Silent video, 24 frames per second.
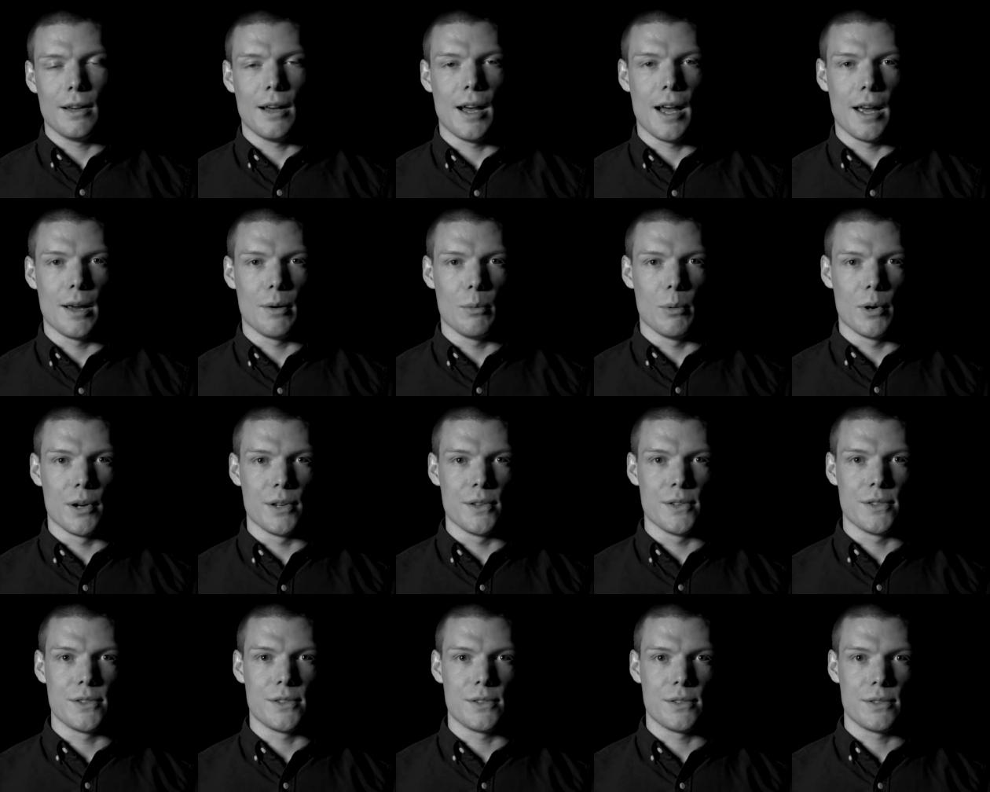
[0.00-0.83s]
I
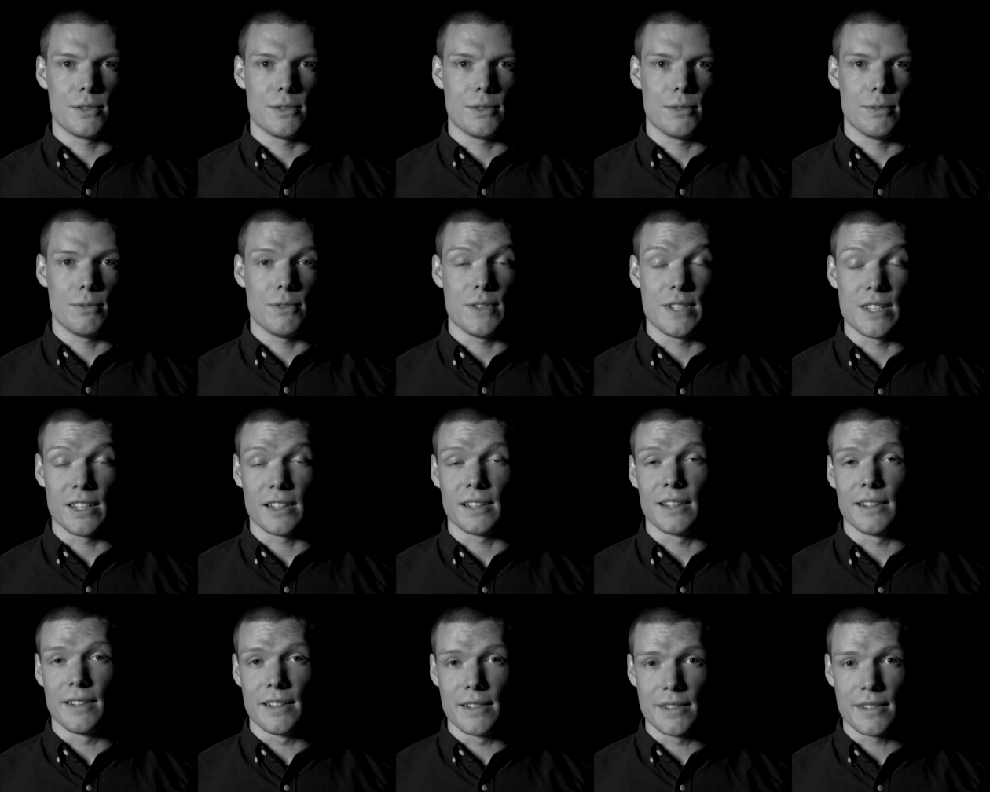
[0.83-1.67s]
was
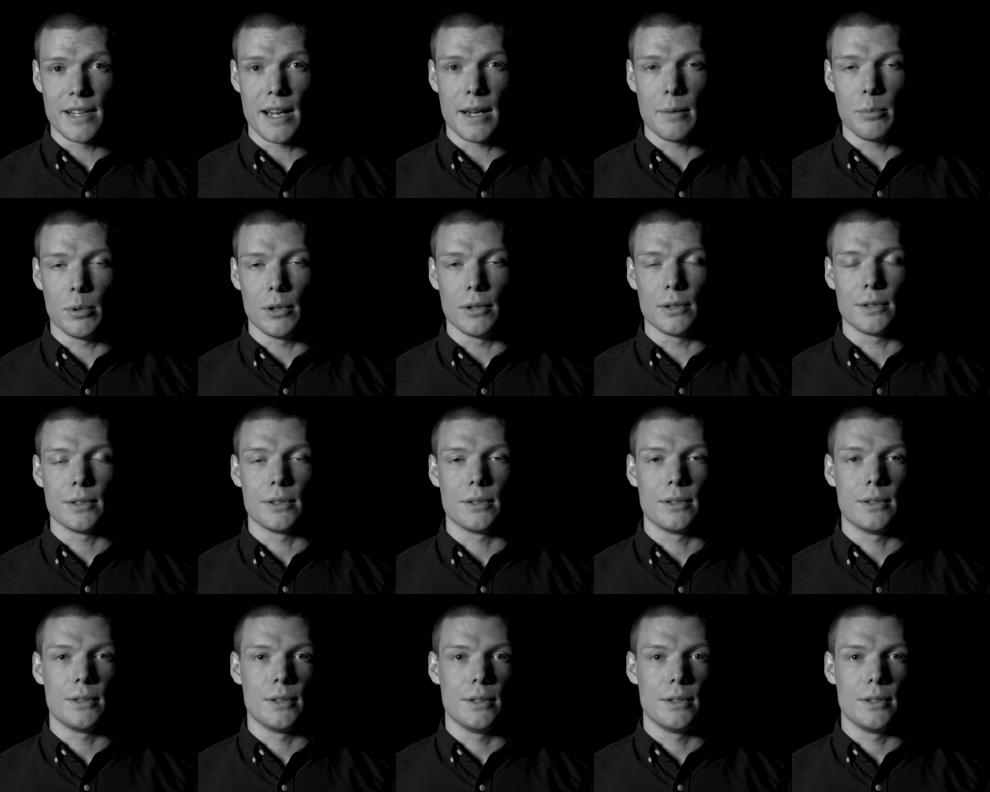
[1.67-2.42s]
physically disabled.